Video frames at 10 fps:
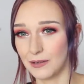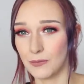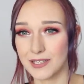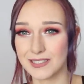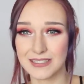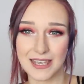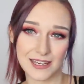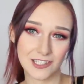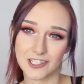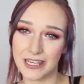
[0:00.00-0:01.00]
We're just
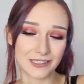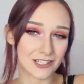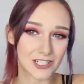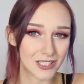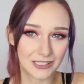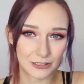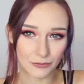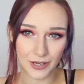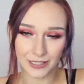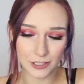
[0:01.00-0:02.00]
saying gender shouldn't
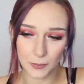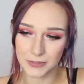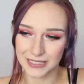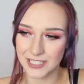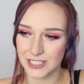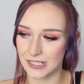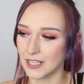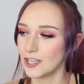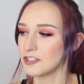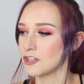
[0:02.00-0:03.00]
define your
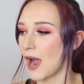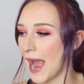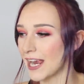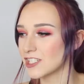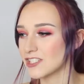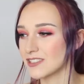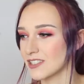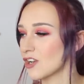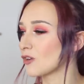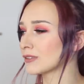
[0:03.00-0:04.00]
position. Your
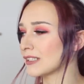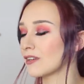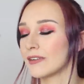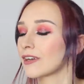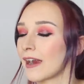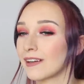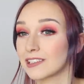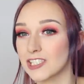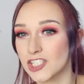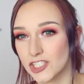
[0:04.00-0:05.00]
actions and content of your
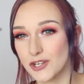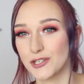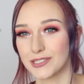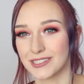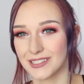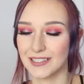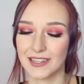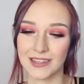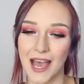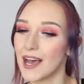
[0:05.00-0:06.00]
character should.
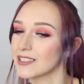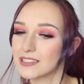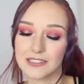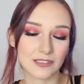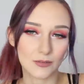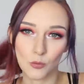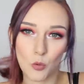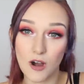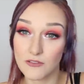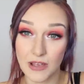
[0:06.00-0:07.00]
That's
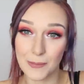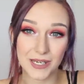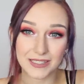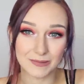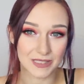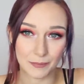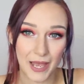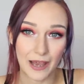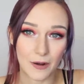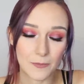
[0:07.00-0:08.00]
what feminism's
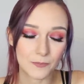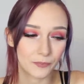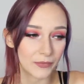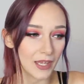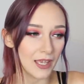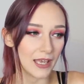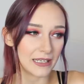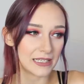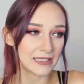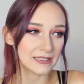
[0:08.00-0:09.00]
about.
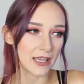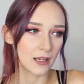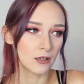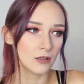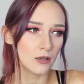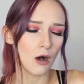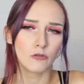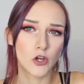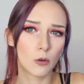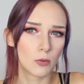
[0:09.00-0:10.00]
And he's saying,
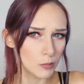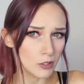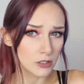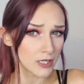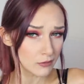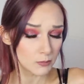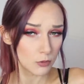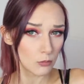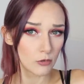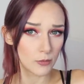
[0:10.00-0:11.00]
oh no, but because I was
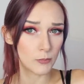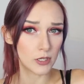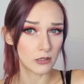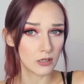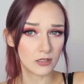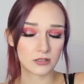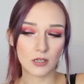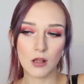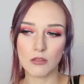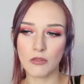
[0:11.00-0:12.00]
born with a
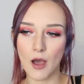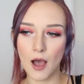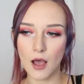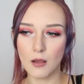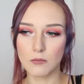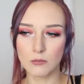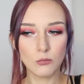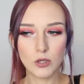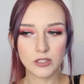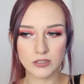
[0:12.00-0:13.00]
penis, that
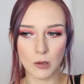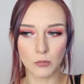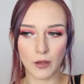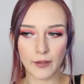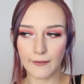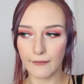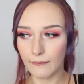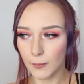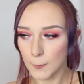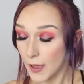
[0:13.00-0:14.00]
means I'm like
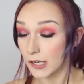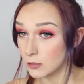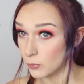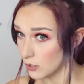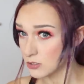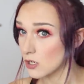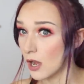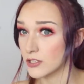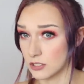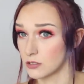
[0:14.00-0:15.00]
meant to be in
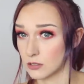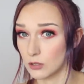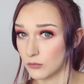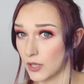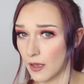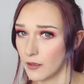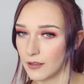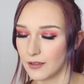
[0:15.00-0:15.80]
charge and stuff, yeah?